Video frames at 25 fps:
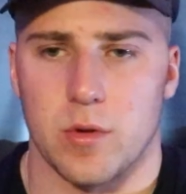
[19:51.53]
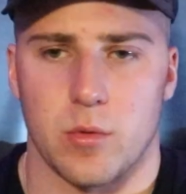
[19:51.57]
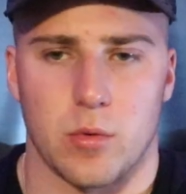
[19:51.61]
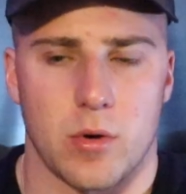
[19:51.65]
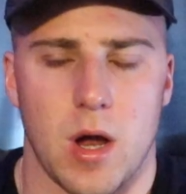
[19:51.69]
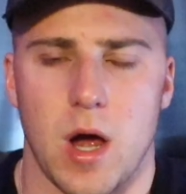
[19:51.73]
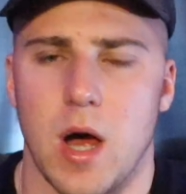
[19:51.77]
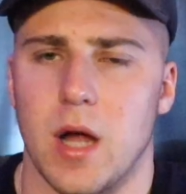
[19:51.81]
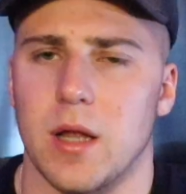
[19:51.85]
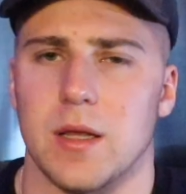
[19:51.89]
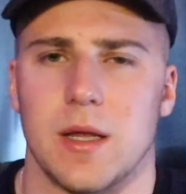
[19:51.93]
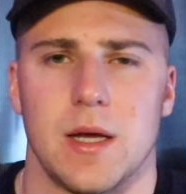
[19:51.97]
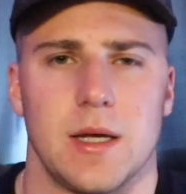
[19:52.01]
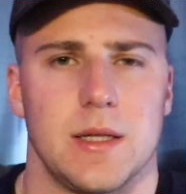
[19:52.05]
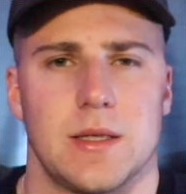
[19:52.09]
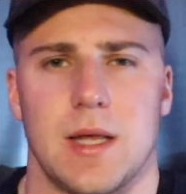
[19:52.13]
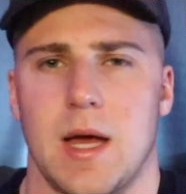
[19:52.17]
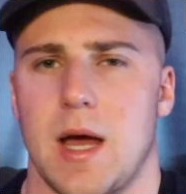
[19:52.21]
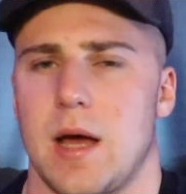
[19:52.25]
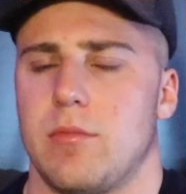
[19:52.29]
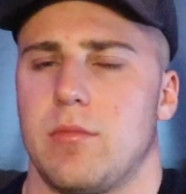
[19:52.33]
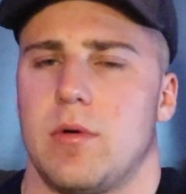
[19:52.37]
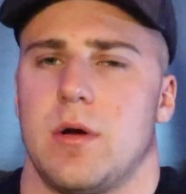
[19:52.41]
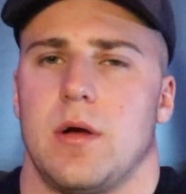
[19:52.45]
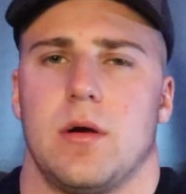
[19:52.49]
We're all like
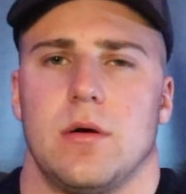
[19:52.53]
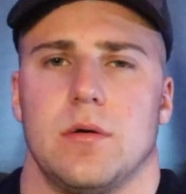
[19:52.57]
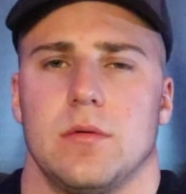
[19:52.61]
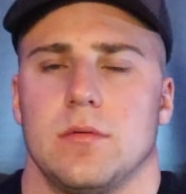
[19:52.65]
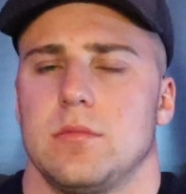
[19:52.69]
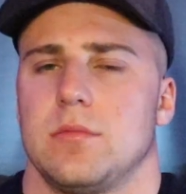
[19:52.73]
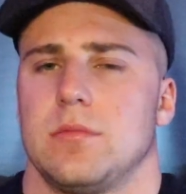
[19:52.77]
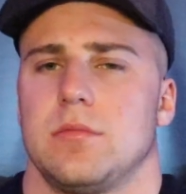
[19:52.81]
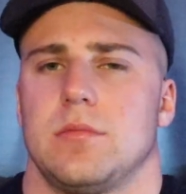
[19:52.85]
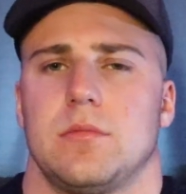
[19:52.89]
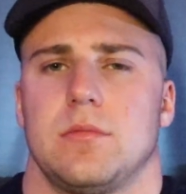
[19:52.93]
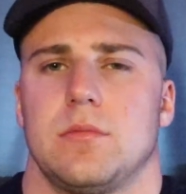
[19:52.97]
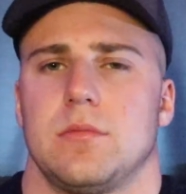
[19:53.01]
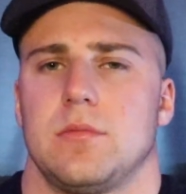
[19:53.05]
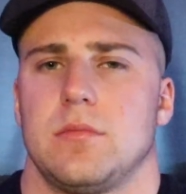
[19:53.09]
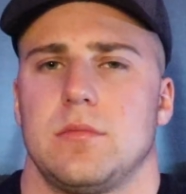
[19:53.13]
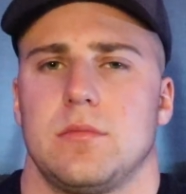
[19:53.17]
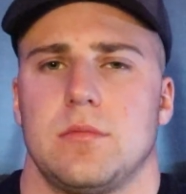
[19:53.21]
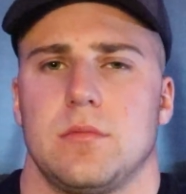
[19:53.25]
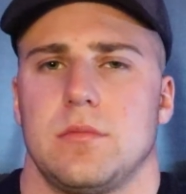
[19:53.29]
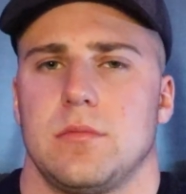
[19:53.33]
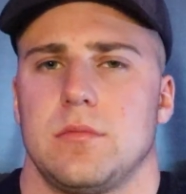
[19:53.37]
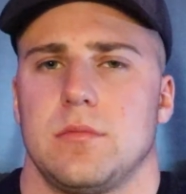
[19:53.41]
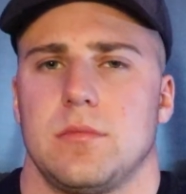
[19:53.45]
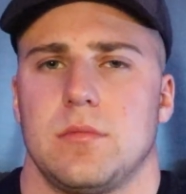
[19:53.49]
that, bro.
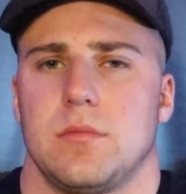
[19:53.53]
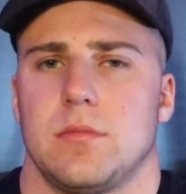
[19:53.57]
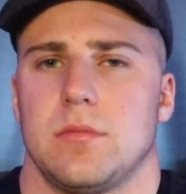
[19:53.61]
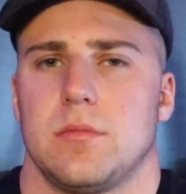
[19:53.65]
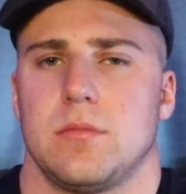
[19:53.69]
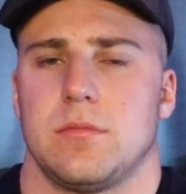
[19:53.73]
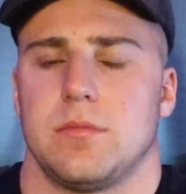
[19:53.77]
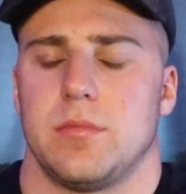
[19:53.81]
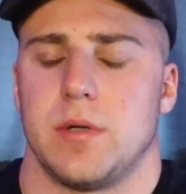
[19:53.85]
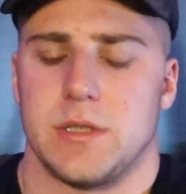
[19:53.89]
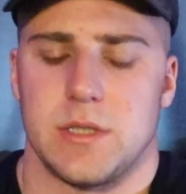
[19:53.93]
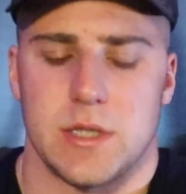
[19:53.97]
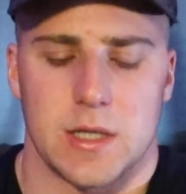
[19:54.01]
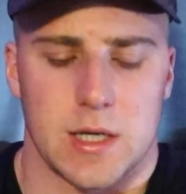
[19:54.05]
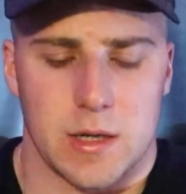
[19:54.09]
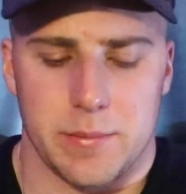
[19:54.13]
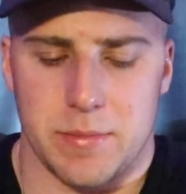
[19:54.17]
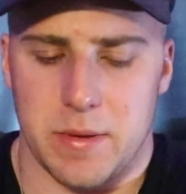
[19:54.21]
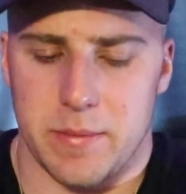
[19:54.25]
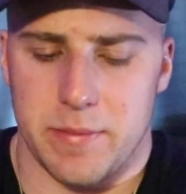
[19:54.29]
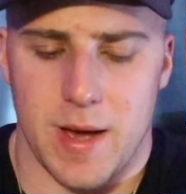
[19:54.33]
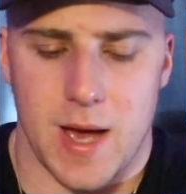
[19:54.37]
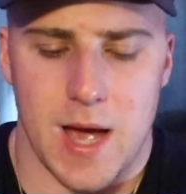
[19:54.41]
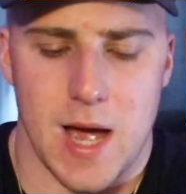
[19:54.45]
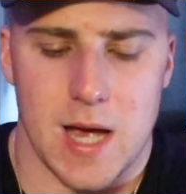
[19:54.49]
But you got to
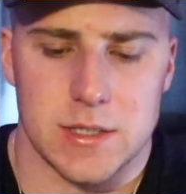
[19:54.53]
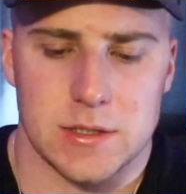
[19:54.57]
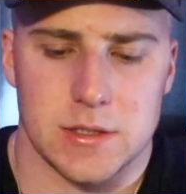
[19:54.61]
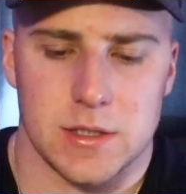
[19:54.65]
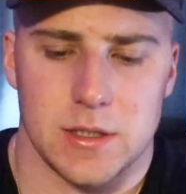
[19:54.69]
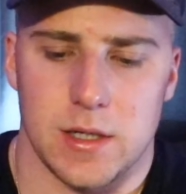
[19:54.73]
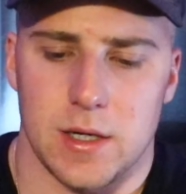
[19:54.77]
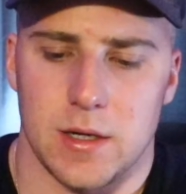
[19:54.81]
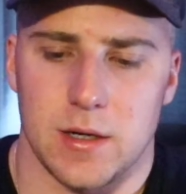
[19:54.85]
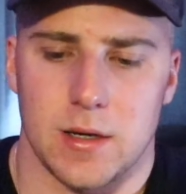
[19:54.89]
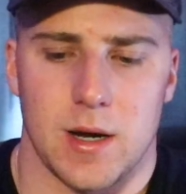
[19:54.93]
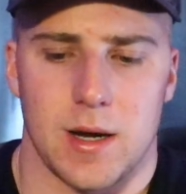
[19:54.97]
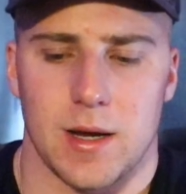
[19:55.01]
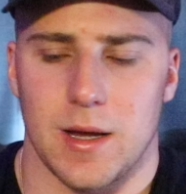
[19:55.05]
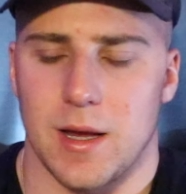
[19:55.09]
be passionate here.